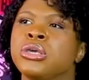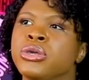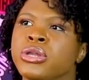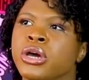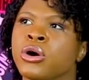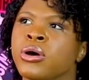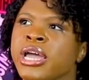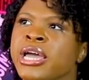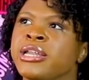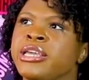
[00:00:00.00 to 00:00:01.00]

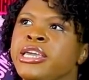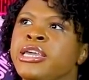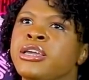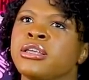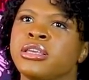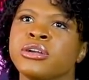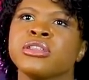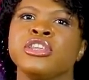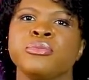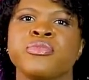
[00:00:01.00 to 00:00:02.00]
and he
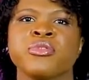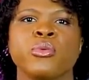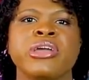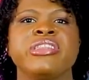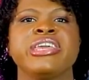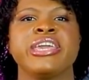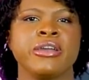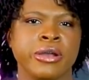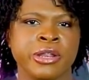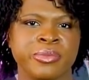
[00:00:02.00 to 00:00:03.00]
clearly, from the way that he
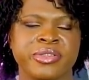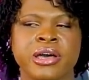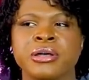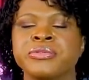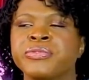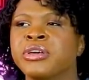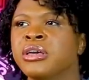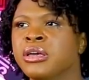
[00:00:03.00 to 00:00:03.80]
carried himself,